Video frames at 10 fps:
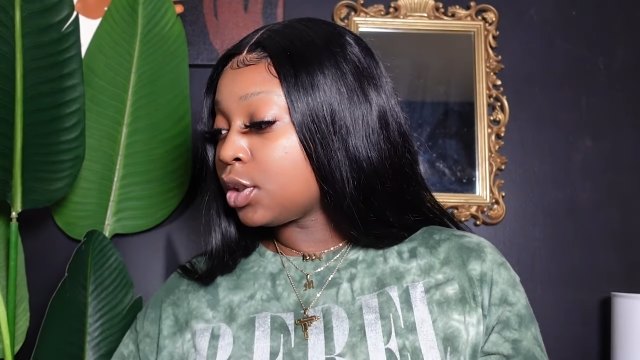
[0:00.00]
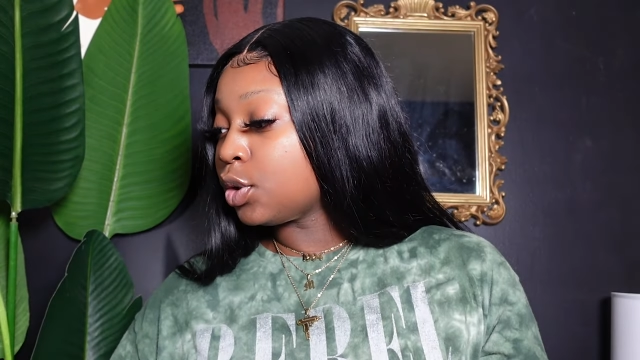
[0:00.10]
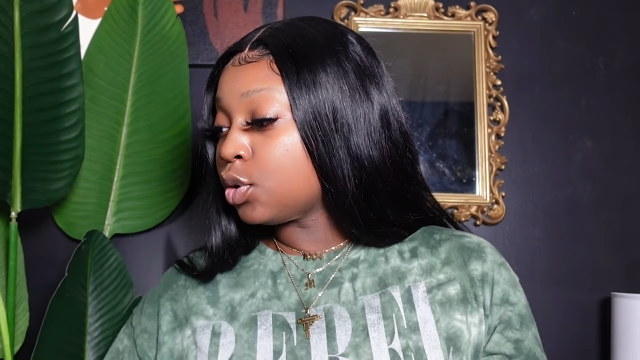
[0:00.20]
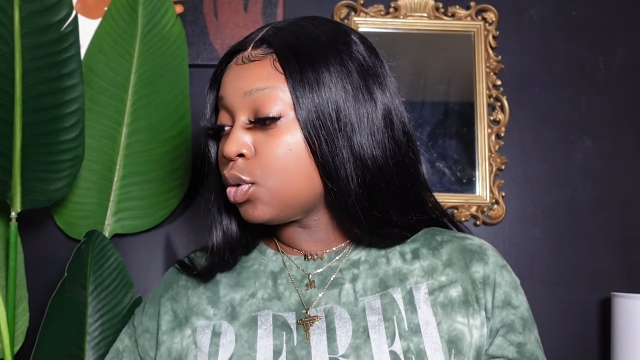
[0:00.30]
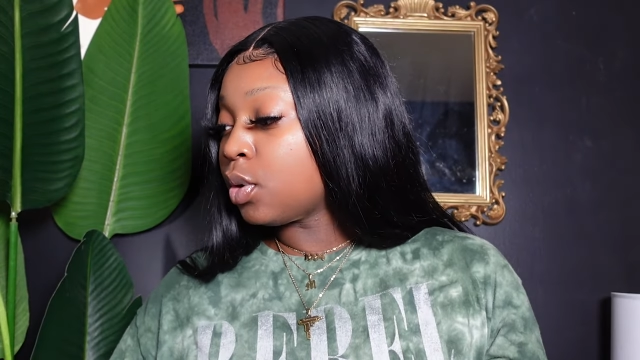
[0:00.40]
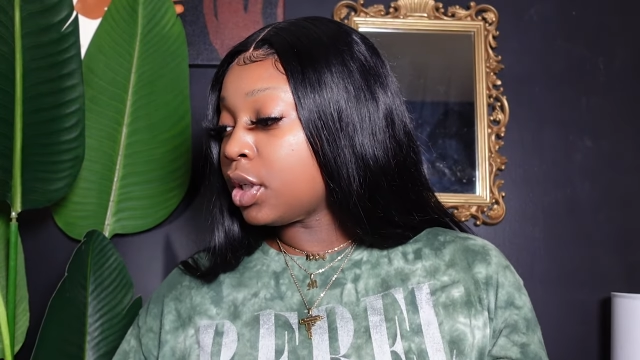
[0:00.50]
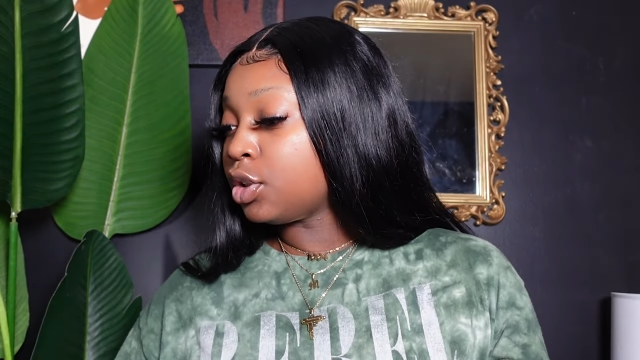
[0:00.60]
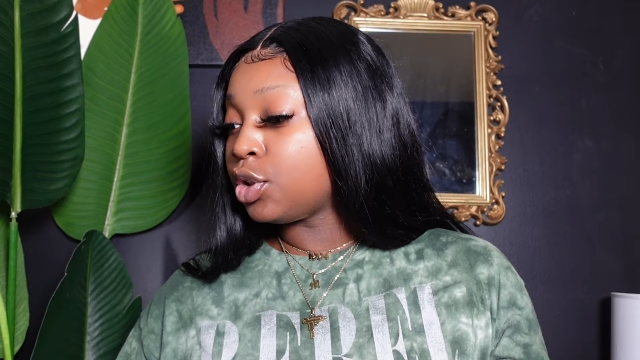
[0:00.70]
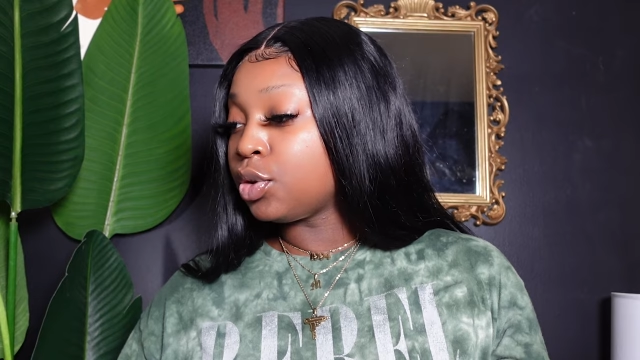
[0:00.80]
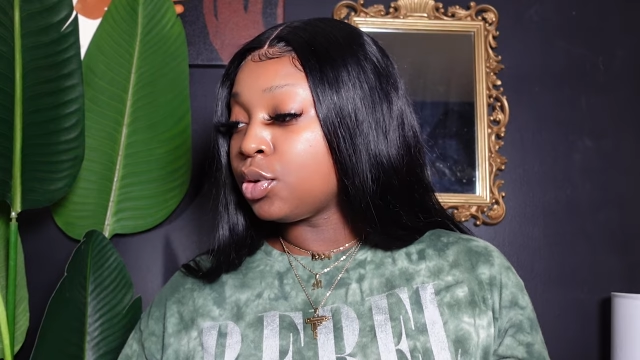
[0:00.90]
to
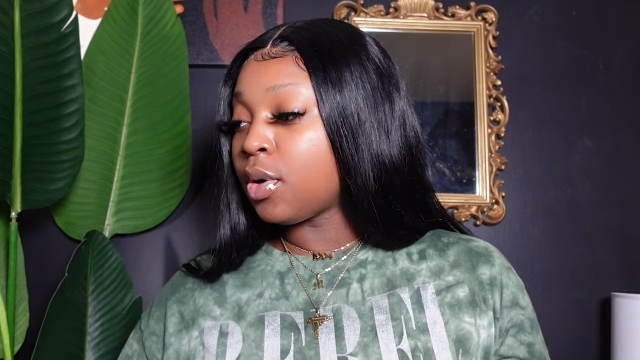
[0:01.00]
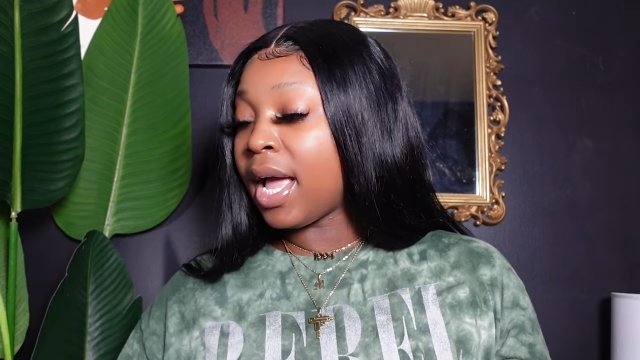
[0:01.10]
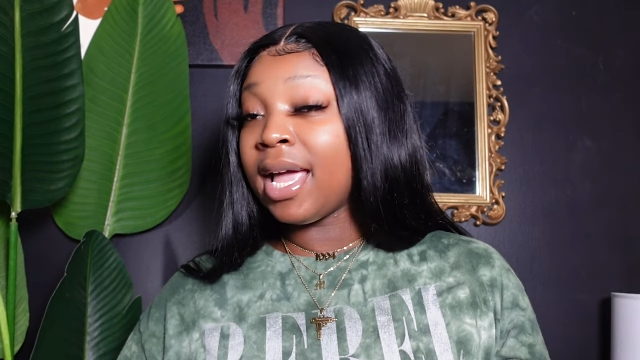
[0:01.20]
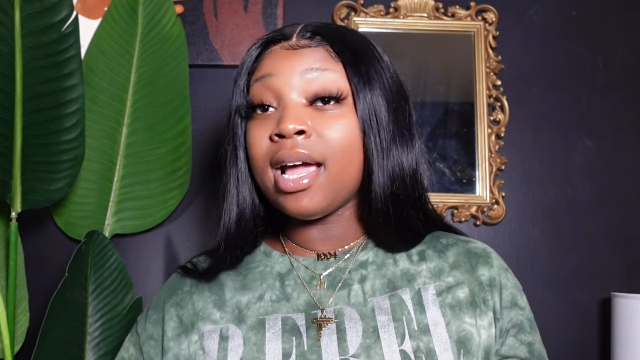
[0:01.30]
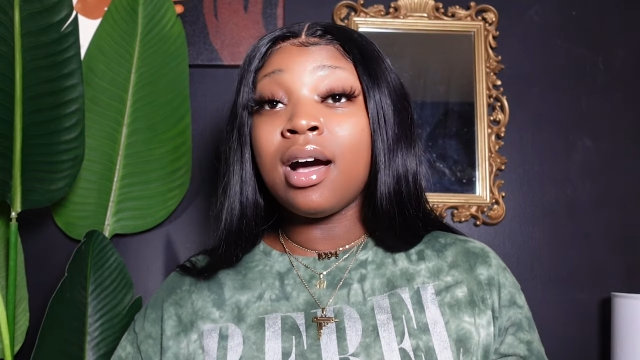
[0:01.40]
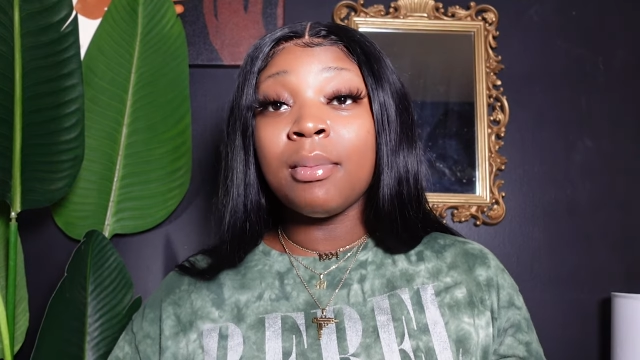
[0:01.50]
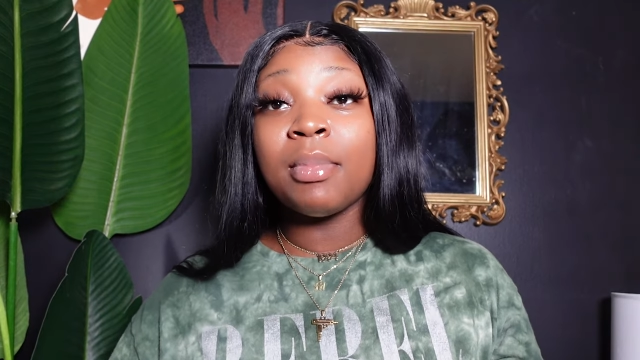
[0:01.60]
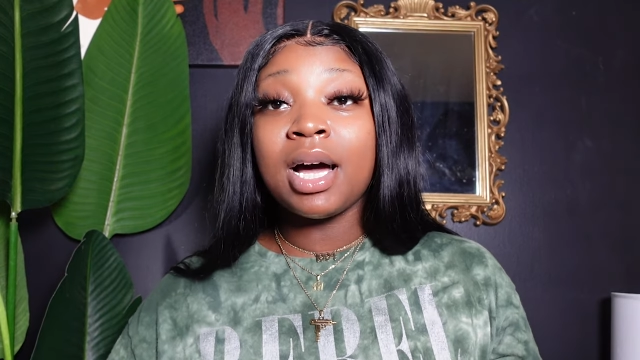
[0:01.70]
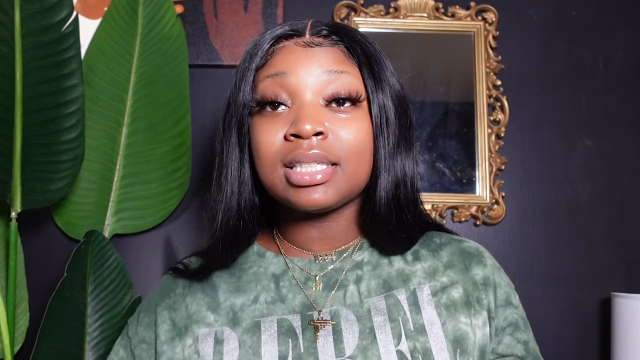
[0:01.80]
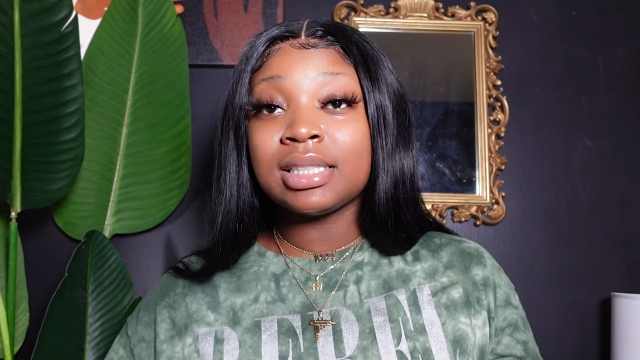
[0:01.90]
do a
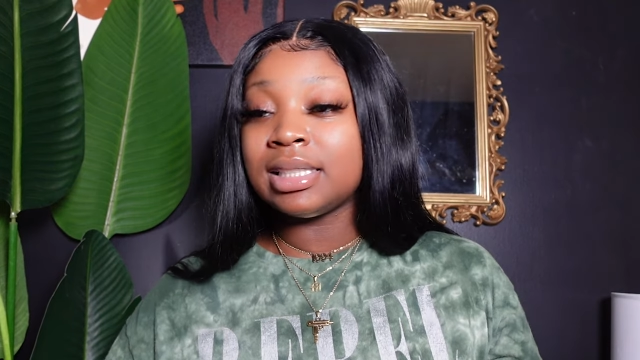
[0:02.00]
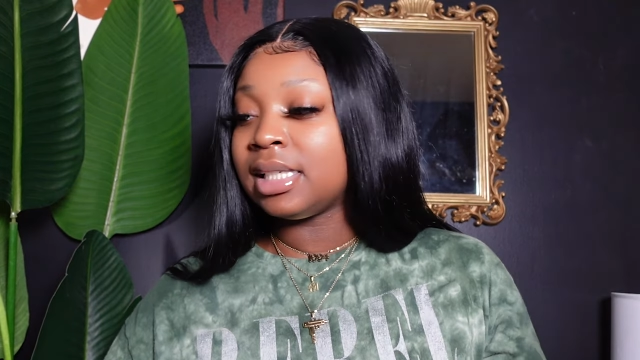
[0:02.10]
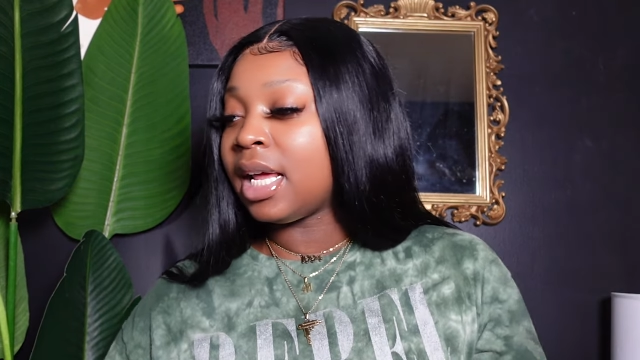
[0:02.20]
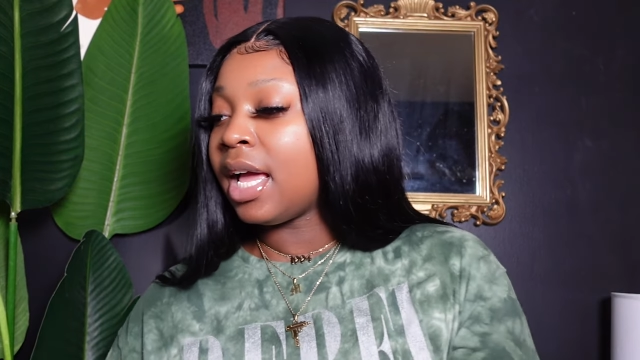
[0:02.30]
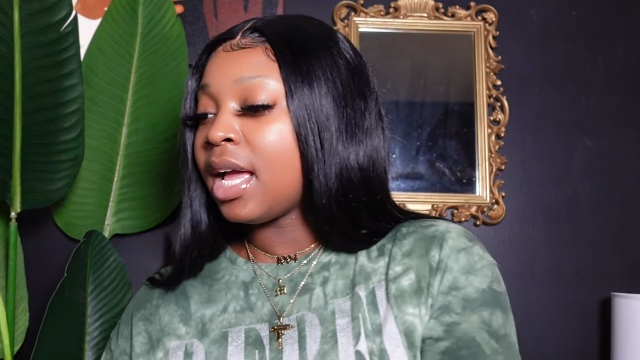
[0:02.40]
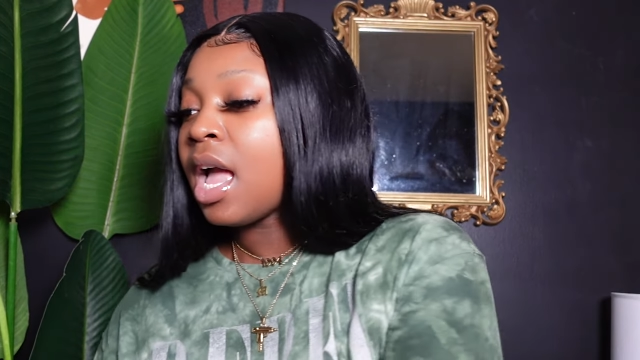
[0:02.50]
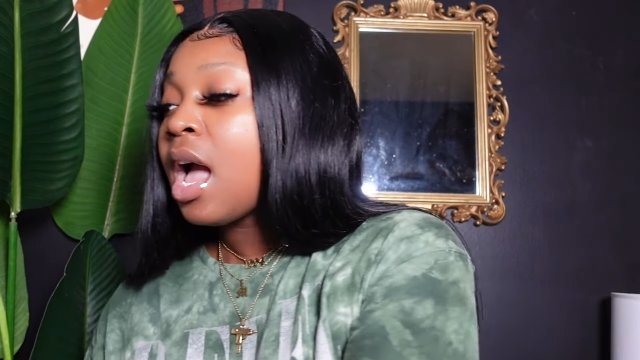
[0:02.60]
unboxing today.